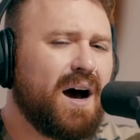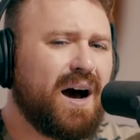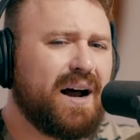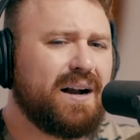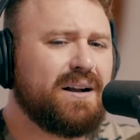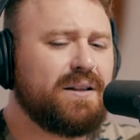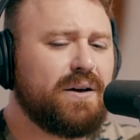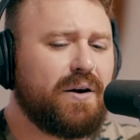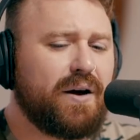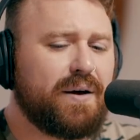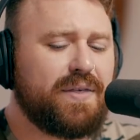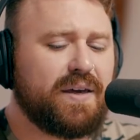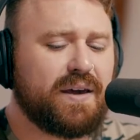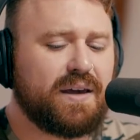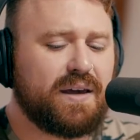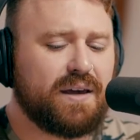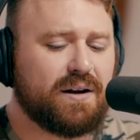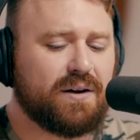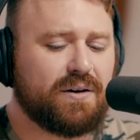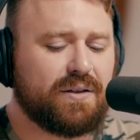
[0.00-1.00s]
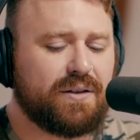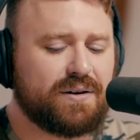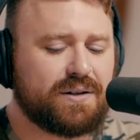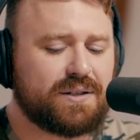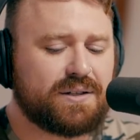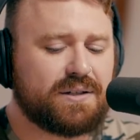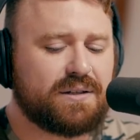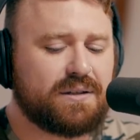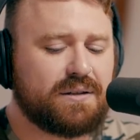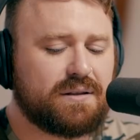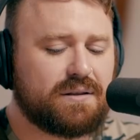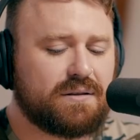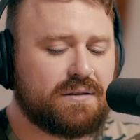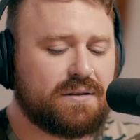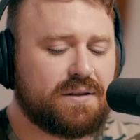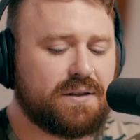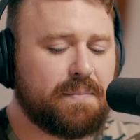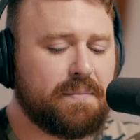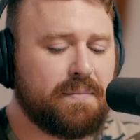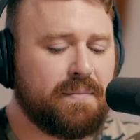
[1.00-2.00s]
I don't know. I think, you know, there's
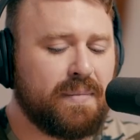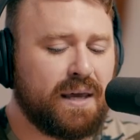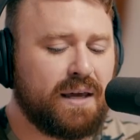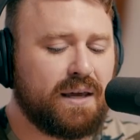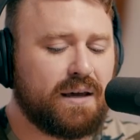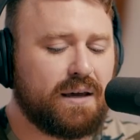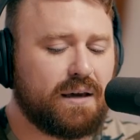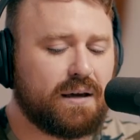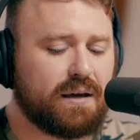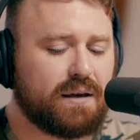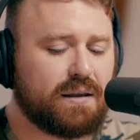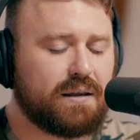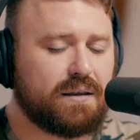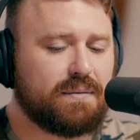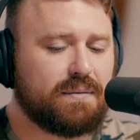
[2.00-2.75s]
to me,